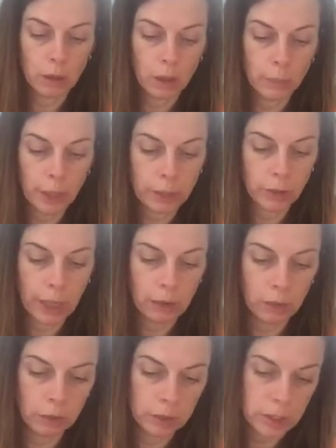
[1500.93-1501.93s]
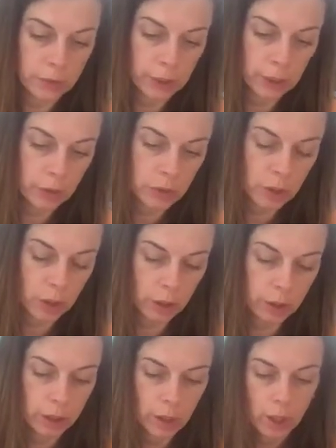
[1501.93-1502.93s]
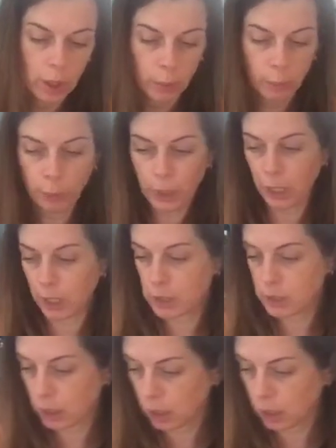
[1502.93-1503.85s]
I don't know how long this video's gone. But